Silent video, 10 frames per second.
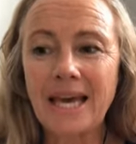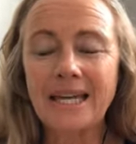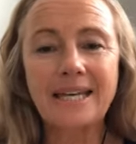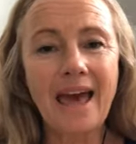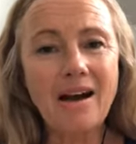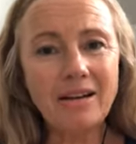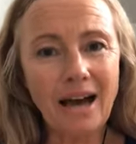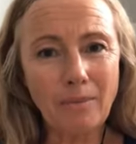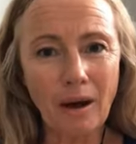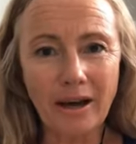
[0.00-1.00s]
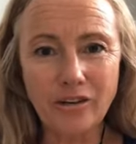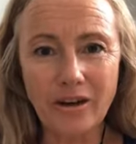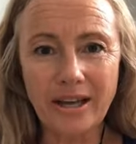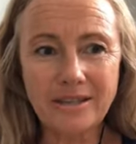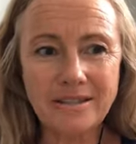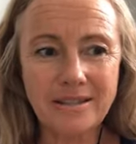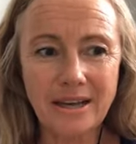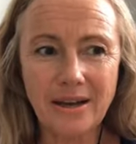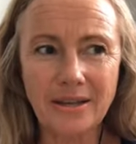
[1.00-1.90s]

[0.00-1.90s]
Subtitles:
Now carbohydrates,